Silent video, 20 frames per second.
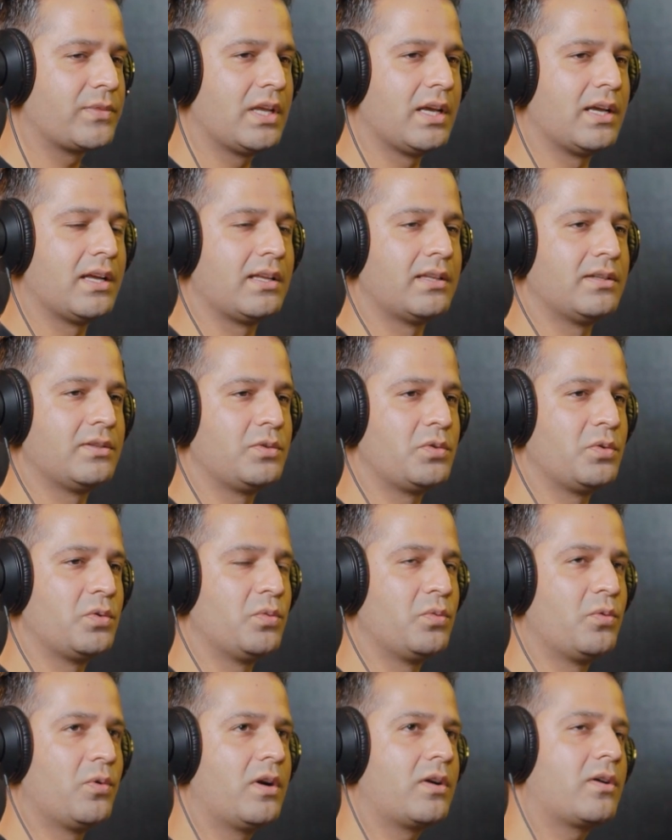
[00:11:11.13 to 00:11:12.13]
and
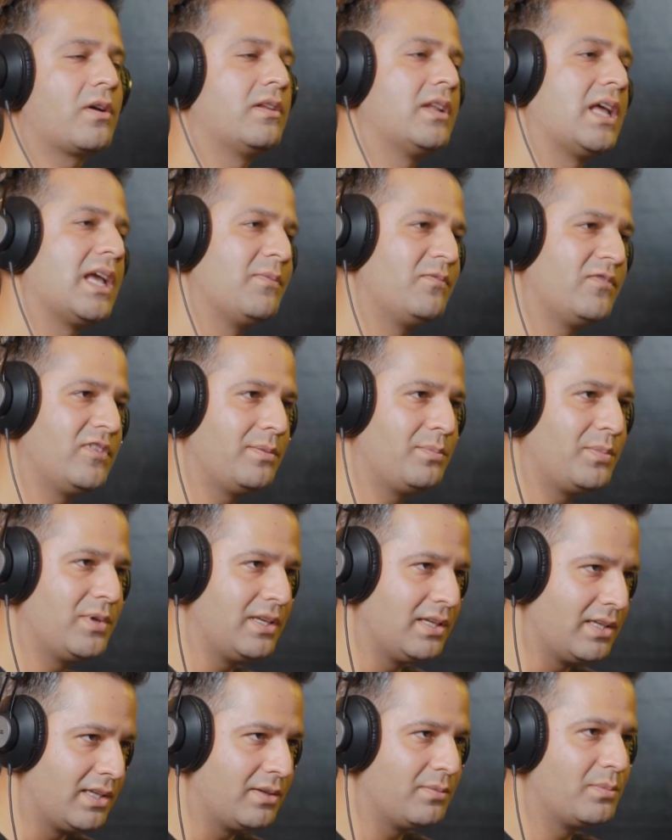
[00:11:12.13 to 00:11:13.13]
to work on
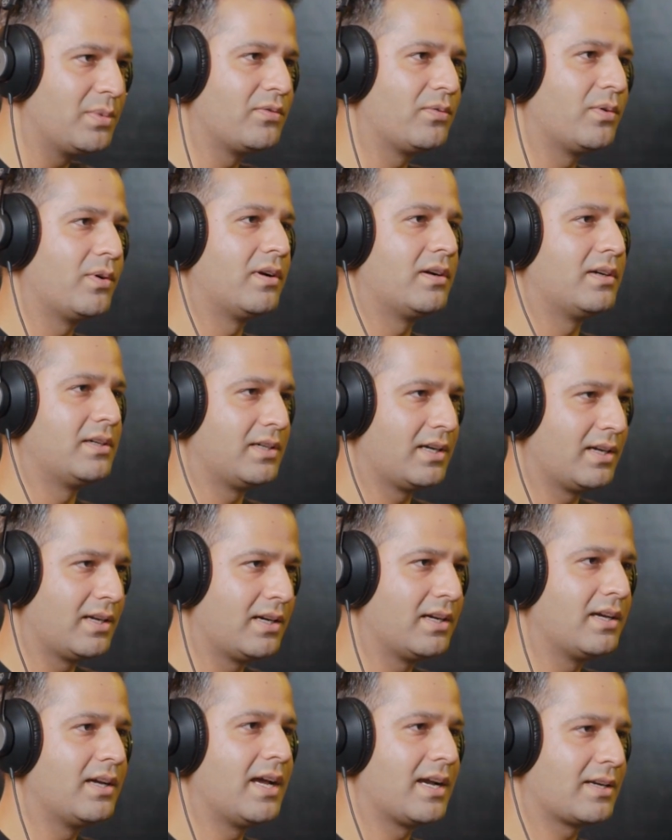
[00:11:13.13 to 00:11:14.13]
MVP before
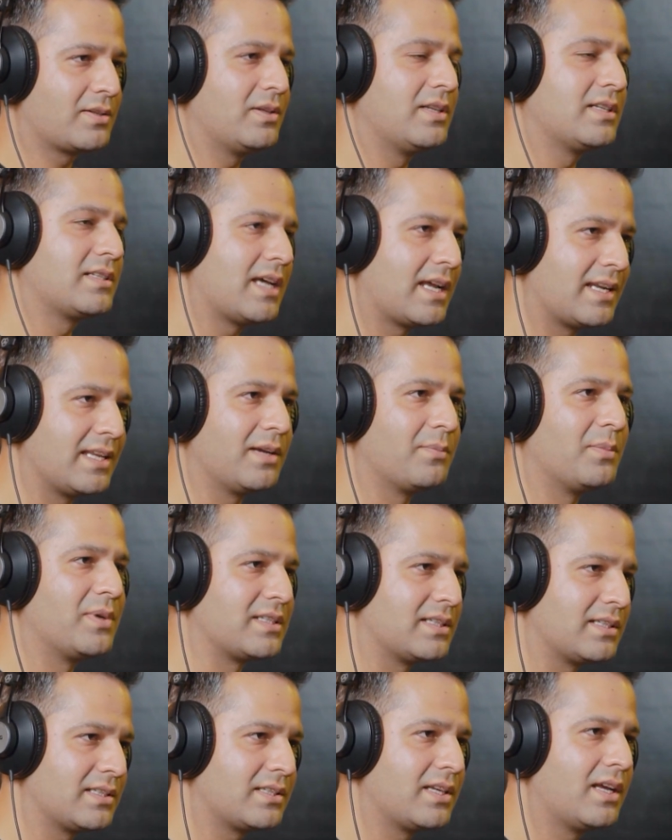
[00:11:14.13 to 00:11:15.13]
actually starting a
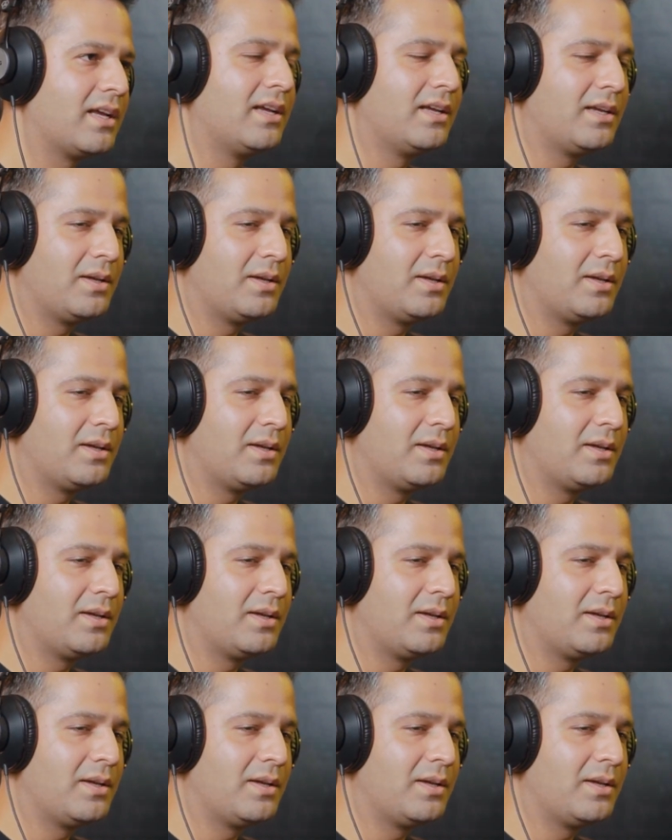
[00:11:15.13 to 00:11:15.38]
business.